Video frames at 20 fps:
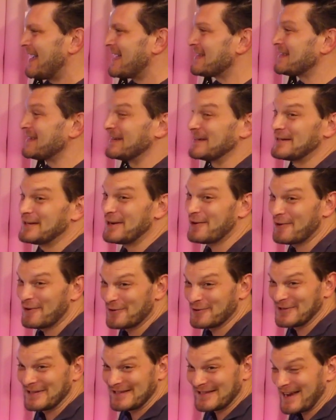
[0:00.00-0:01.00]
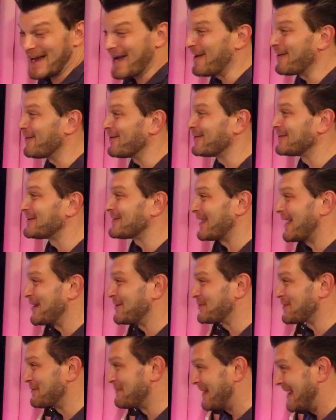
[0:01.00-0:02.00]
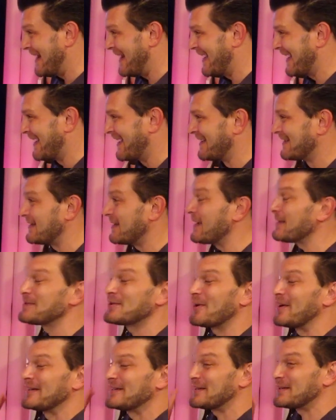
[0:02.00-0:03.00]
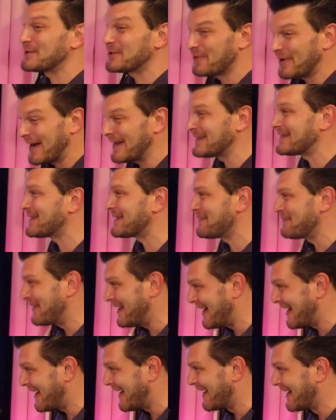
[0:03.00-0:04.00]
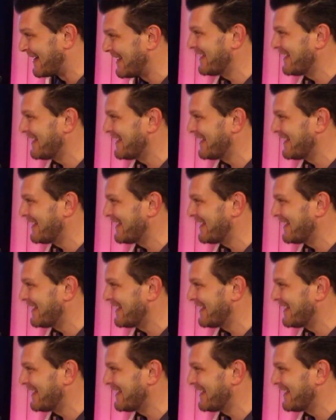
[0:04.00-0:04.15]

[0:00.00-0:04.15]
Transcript: As an interior designer / comedian, disgraced comedian.